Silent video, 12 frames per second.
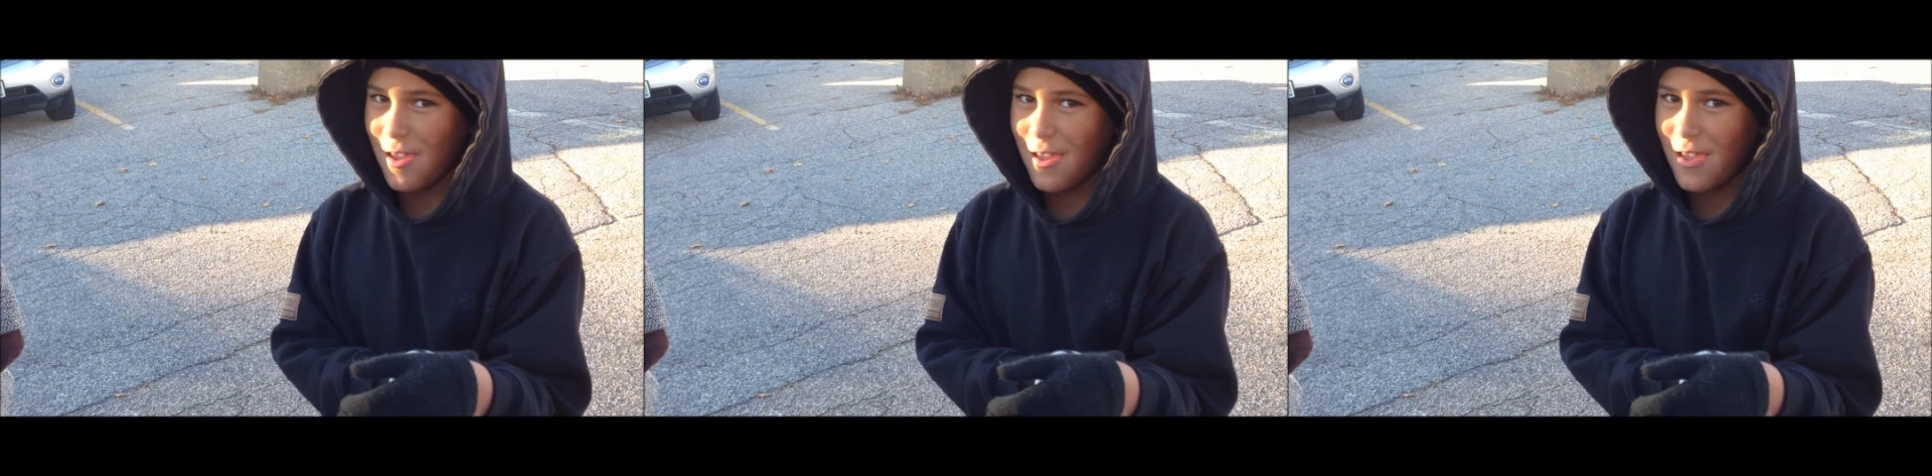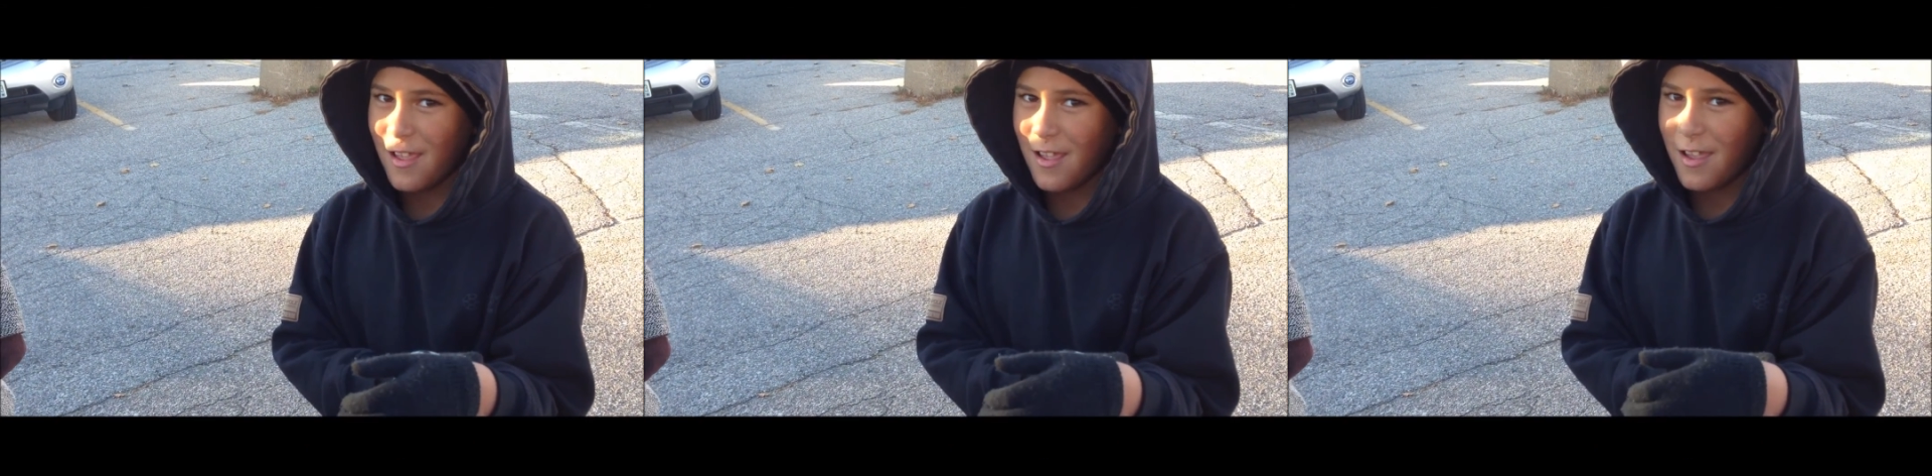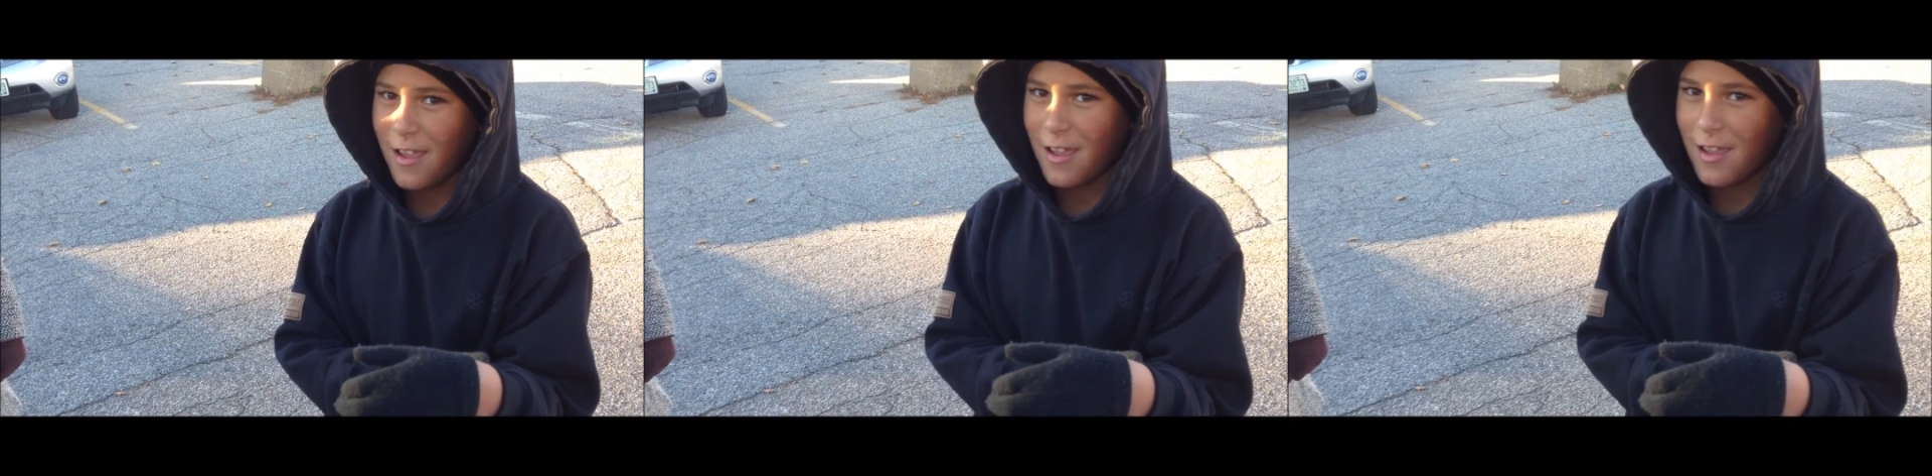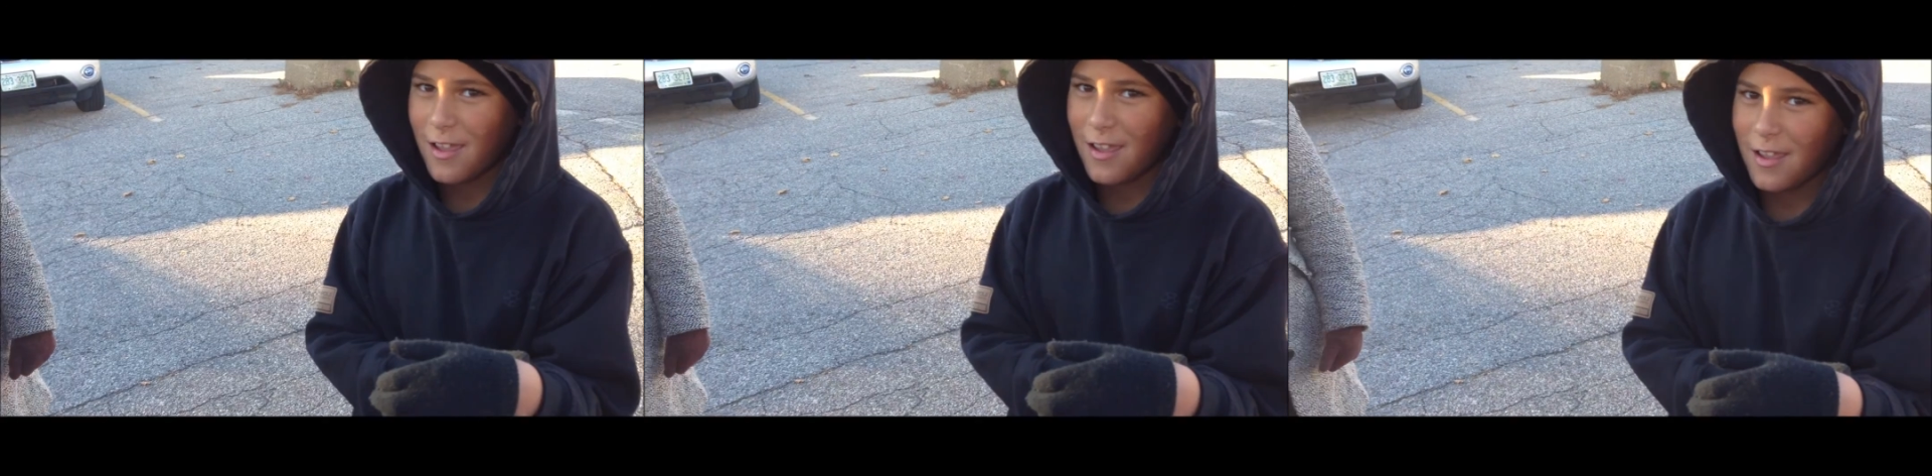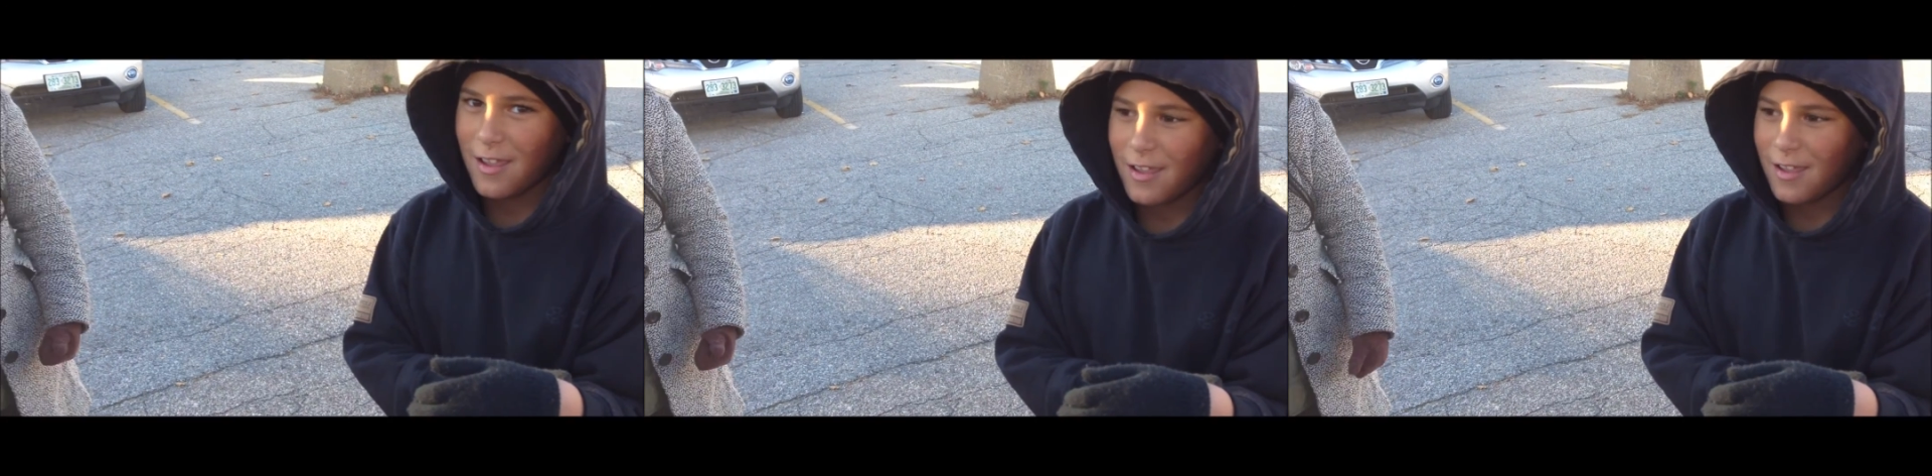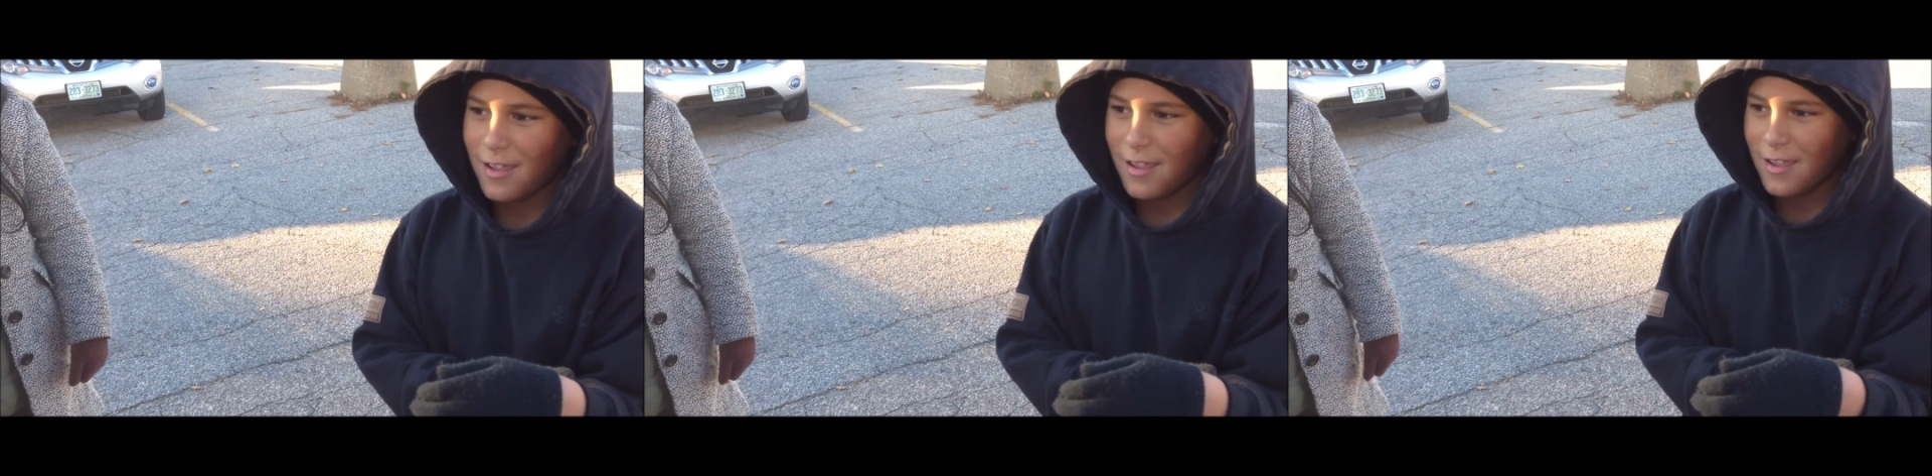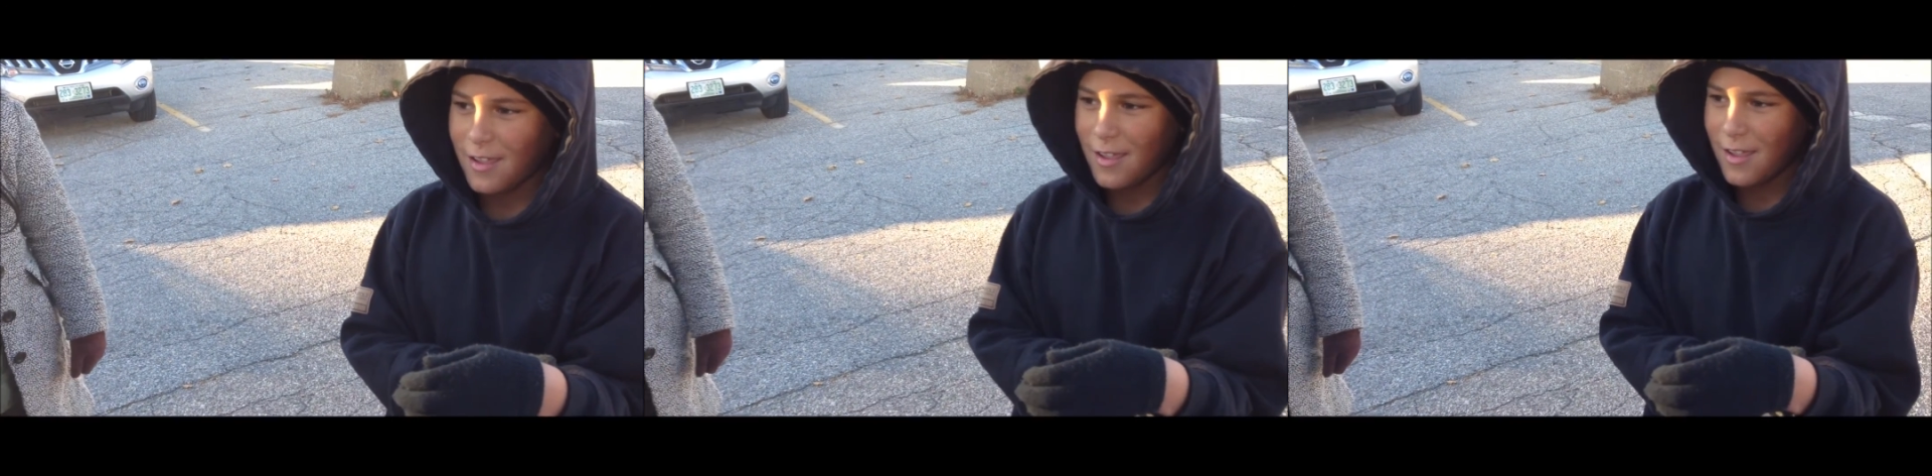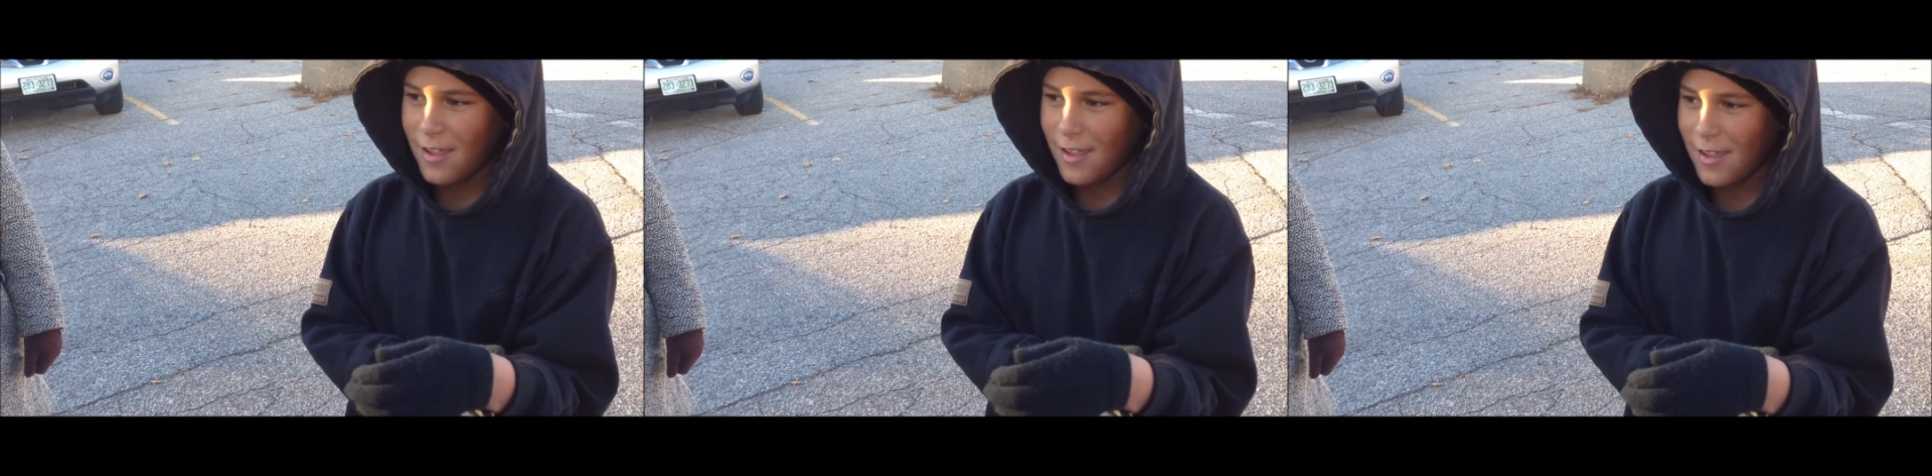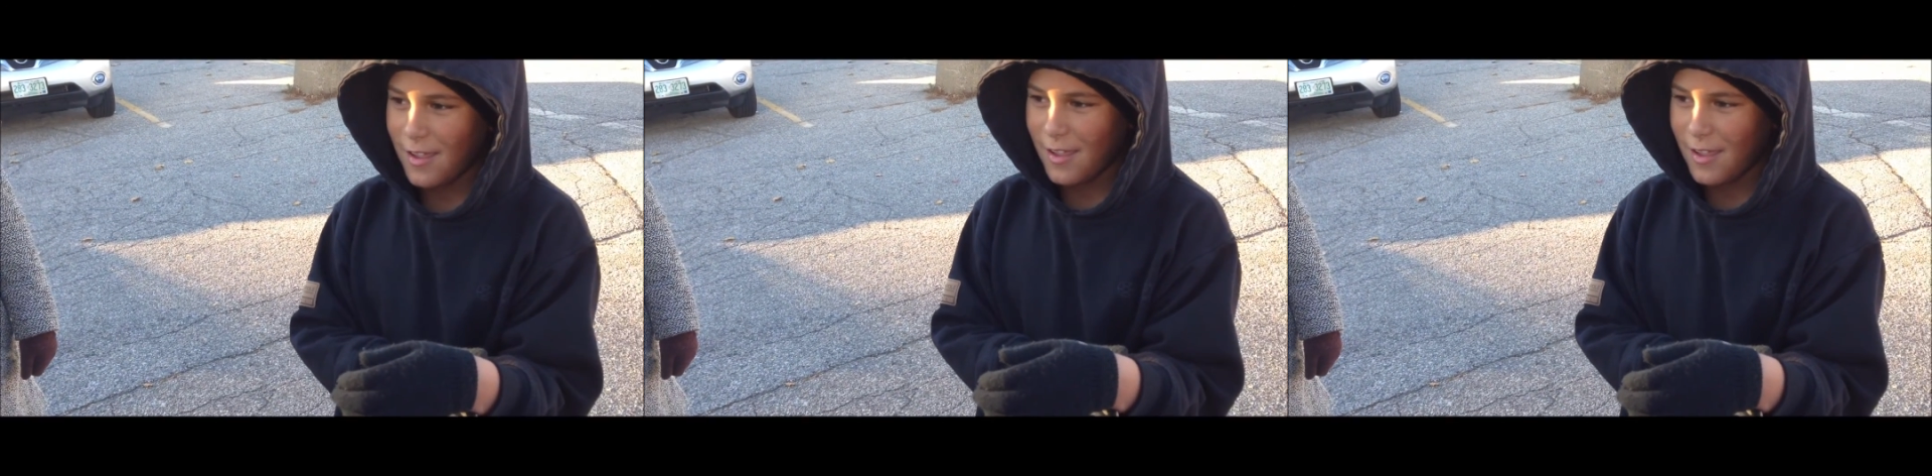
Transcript: A lot? Okay. All right.